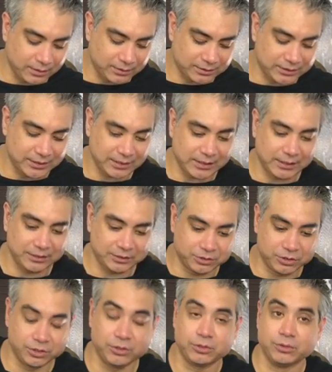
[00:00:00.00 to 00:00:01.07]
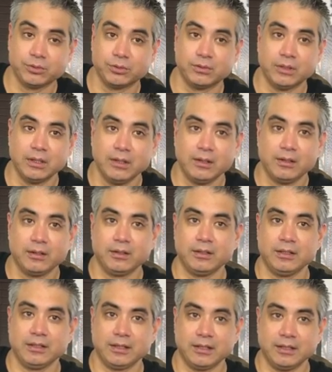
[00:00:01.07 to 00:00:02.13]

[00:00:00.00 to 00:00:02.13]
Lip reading: sticking to the